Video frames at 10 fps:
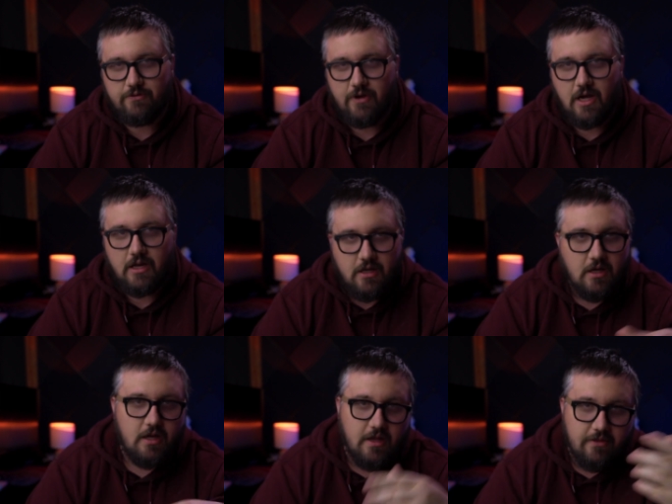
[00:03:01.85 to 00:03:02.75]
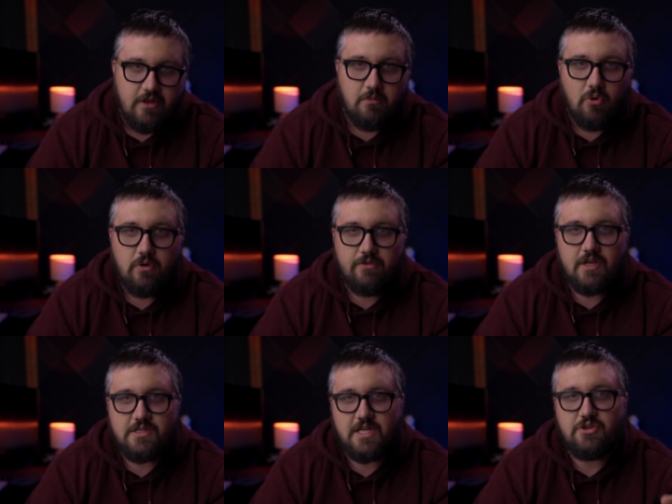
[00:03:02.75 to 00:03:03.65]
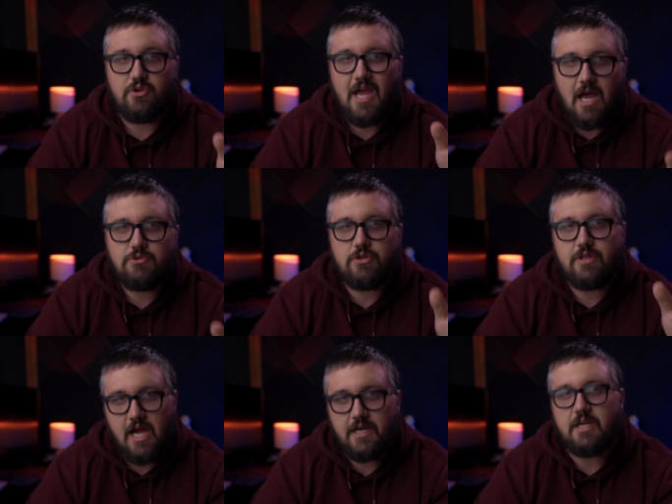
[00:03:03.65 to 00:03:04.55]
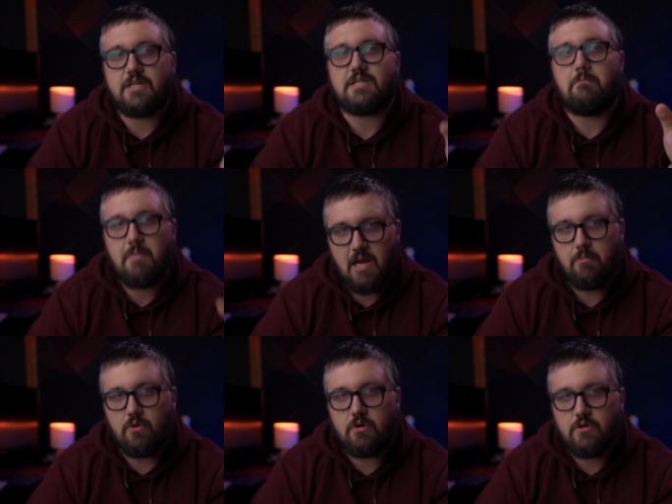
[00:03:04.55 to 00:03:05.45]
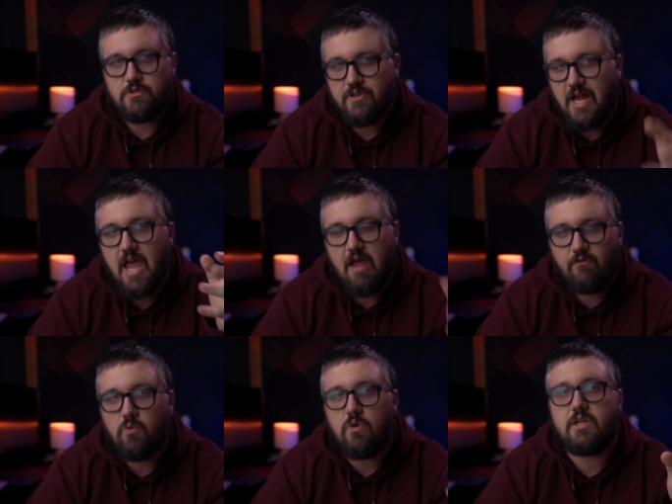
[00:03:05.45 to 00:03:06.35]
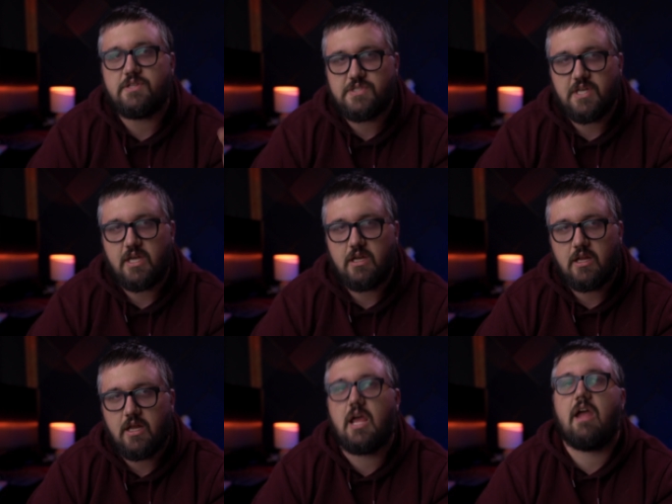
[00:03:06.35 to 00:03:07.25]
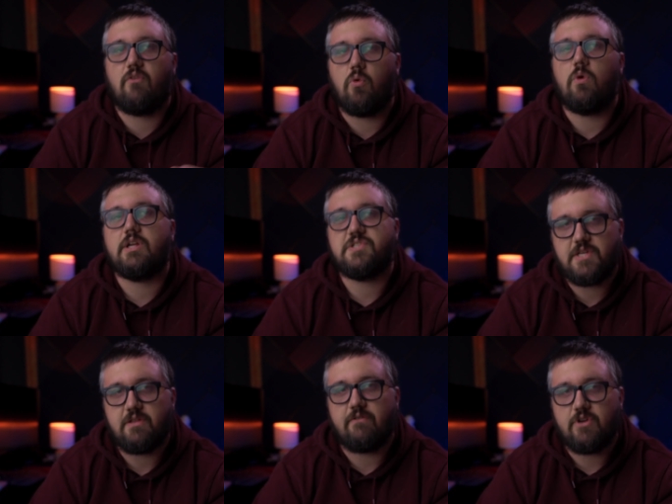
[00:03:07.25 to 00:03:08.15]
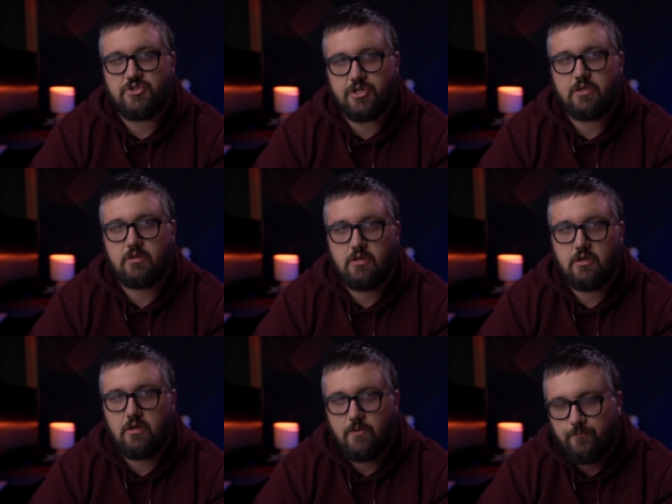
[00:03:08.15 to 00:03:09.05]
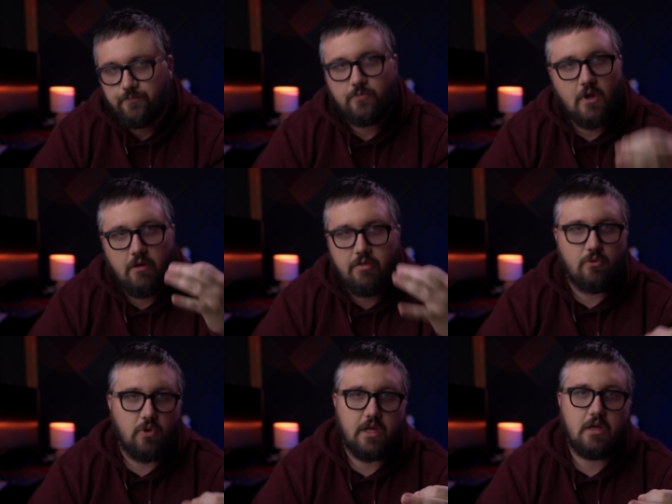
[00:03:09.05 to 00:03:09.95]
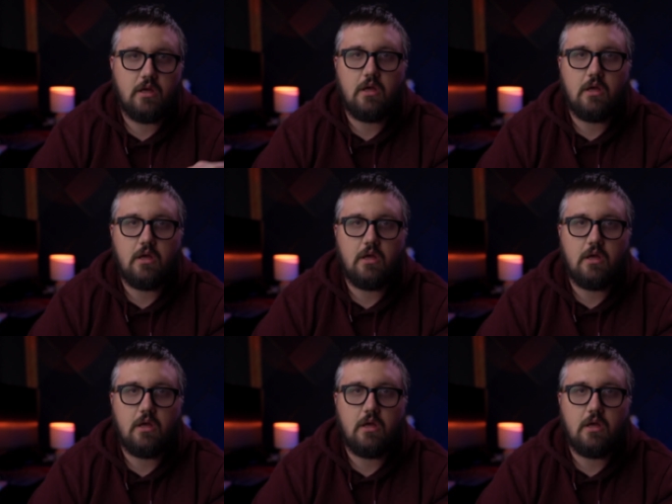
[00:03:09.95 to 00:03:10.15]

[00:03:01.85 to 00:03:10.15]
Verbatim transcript: fine. The important thing is that you capture the ideas on paper so that everyone can see it and everyone can see the vision. Three,